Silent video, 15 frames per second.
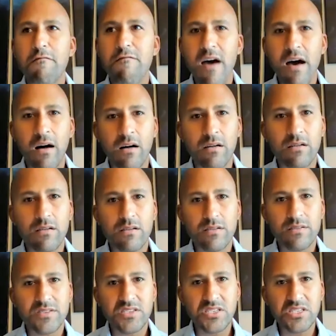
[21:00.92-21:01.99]
felt
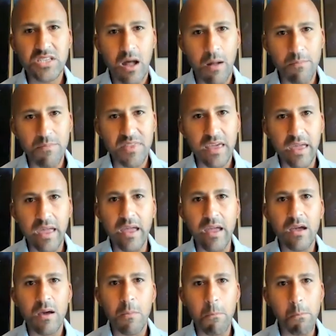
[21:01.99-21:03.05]
something
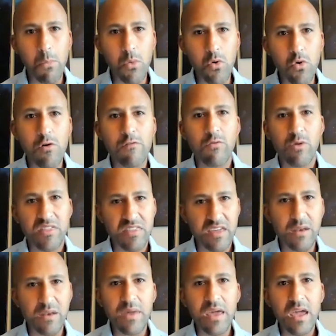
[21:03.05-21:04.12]
move
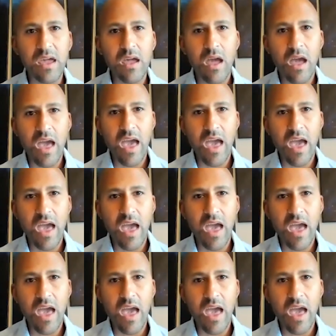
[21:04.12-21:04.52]
within me,